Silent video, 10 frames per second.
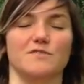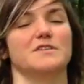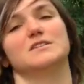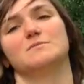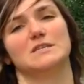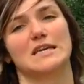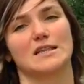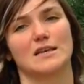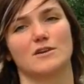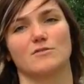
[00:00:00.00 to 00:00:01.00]
you'll feel some
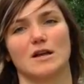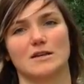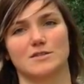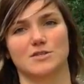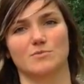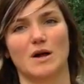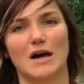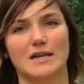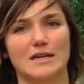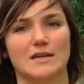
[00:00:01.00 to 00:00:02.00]
tingling around your
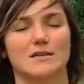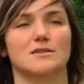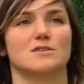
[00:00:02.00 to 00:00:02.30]
body.